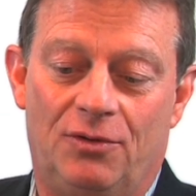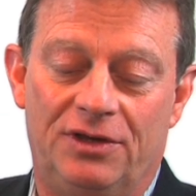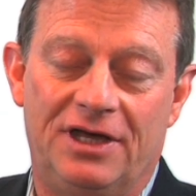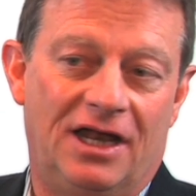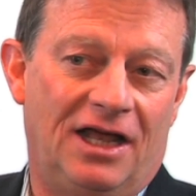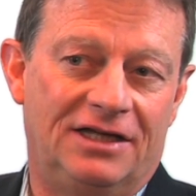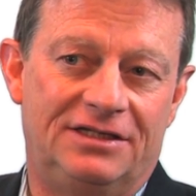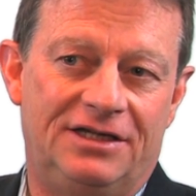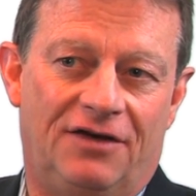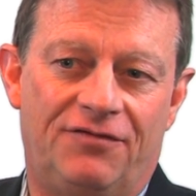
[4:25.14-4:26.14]
one thing I'd like
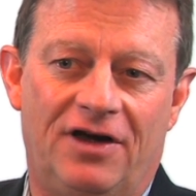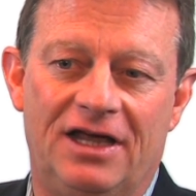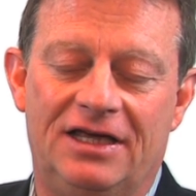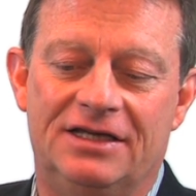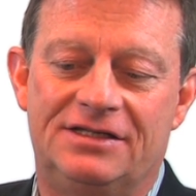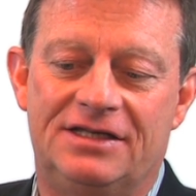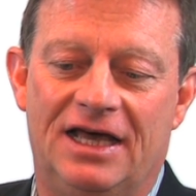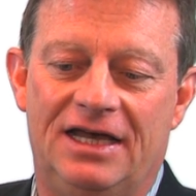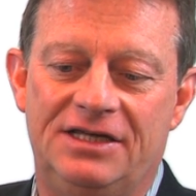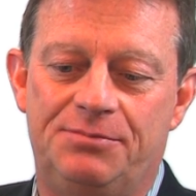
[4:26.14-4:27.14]
to tell Frank is
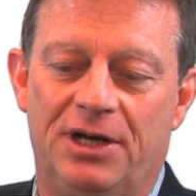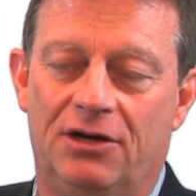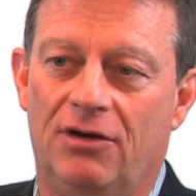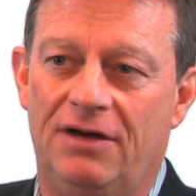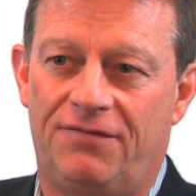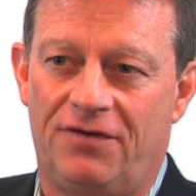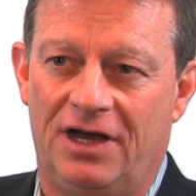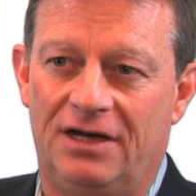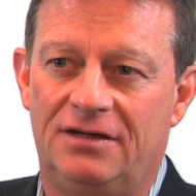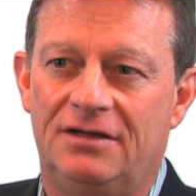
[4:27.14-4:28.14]
that he's been a great
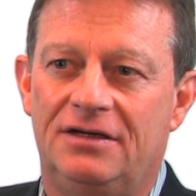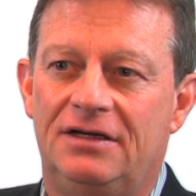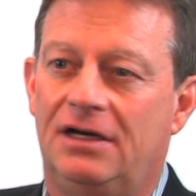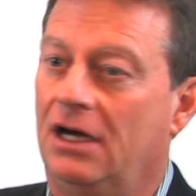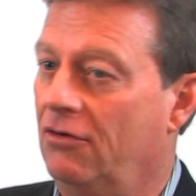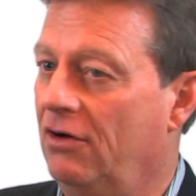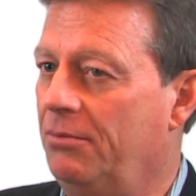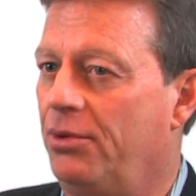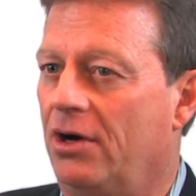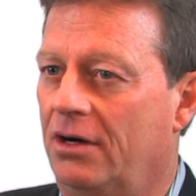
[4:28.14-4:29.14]
friend, a
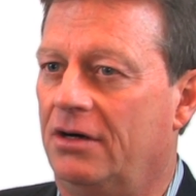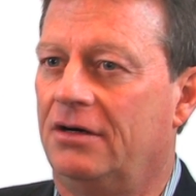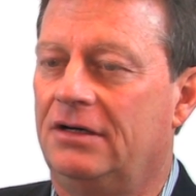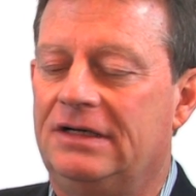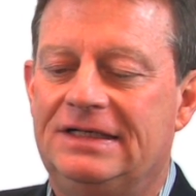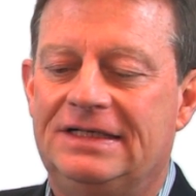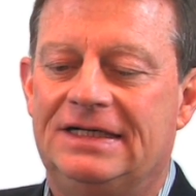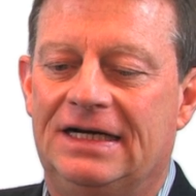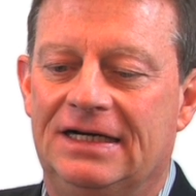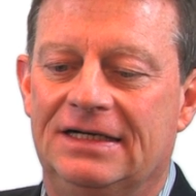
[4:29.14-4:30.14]
great partner,
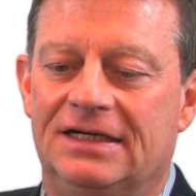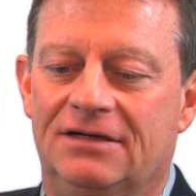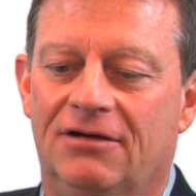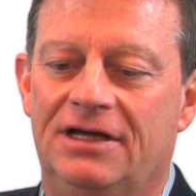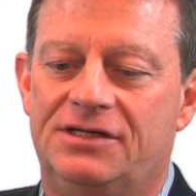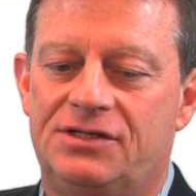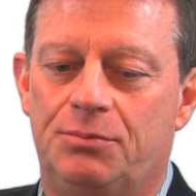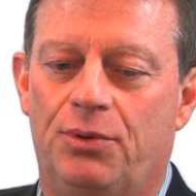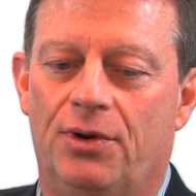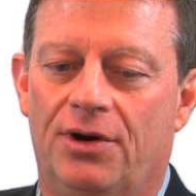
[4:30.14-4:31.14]
uh, a great
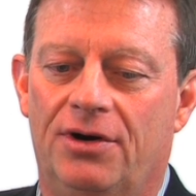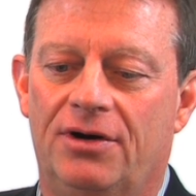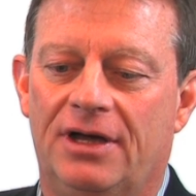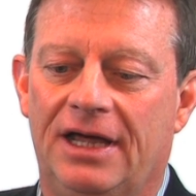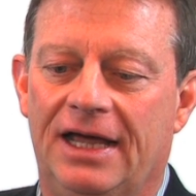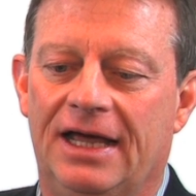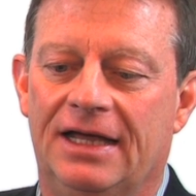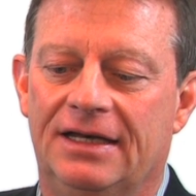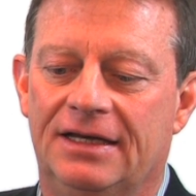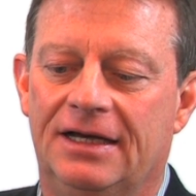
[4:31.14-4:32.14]
supporter,
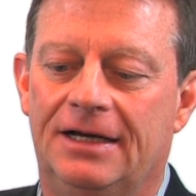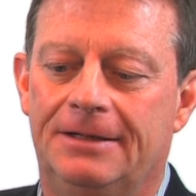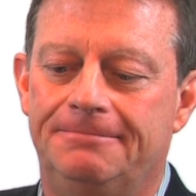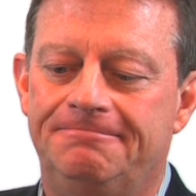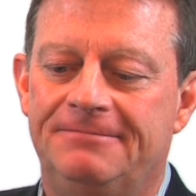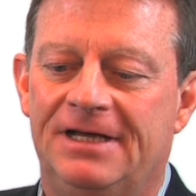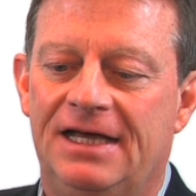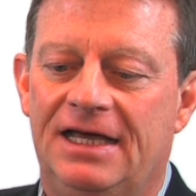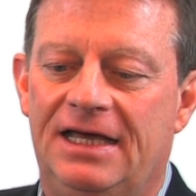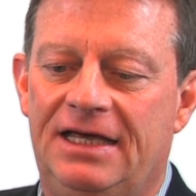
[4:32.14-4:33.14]
and uh,
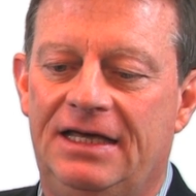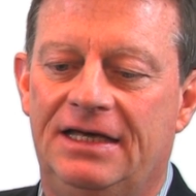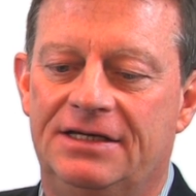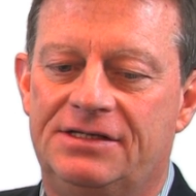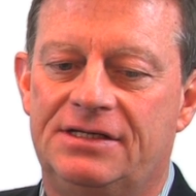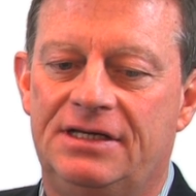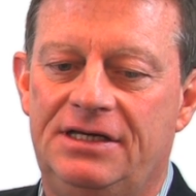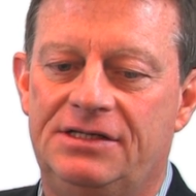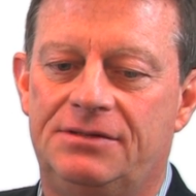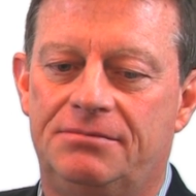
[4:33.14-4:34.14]
he is,
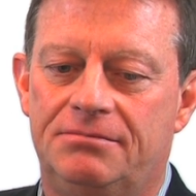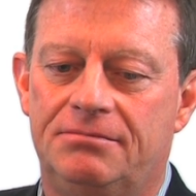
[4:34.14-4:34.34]
he's